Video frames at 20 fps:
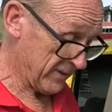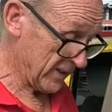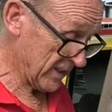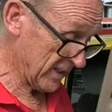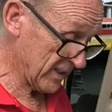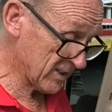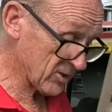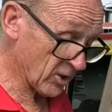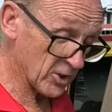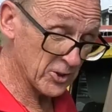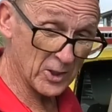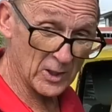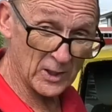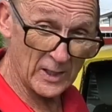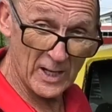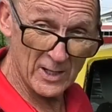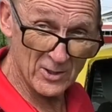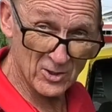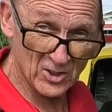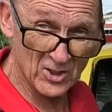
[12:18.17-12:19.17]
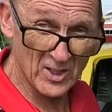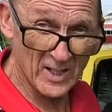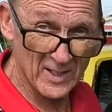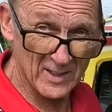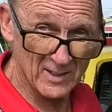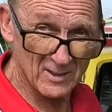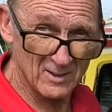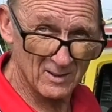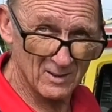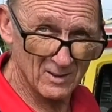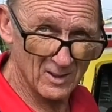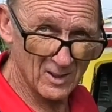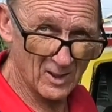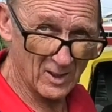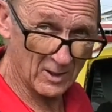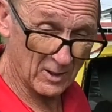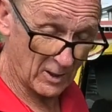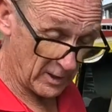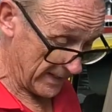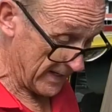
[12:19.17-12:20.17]
It is on the low scale,
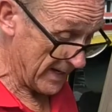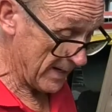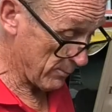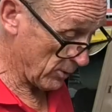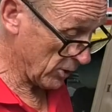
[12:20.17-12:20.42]
like I am